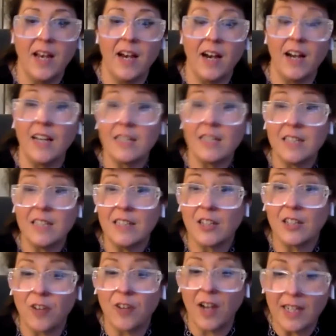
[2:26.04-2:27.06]
Alexandra
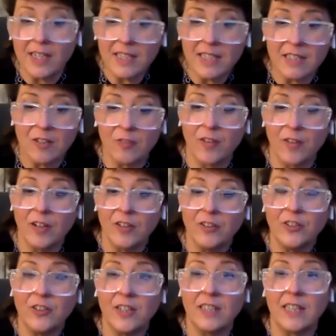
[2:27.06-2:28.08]
Grant is the
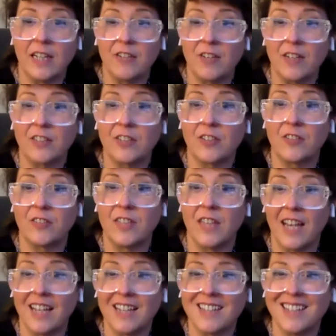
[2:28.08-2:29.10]
founder and director of the
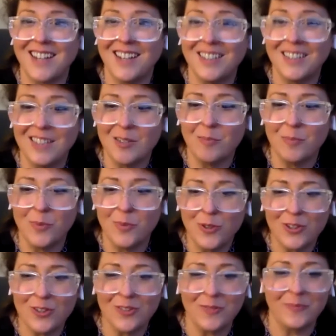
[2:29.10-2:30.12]
Ex-Artist
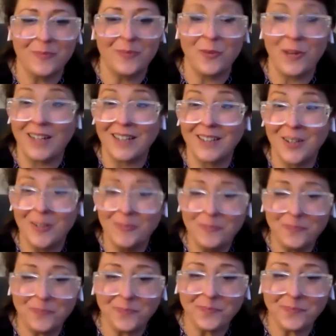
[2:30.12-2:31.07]
Books. Welcome.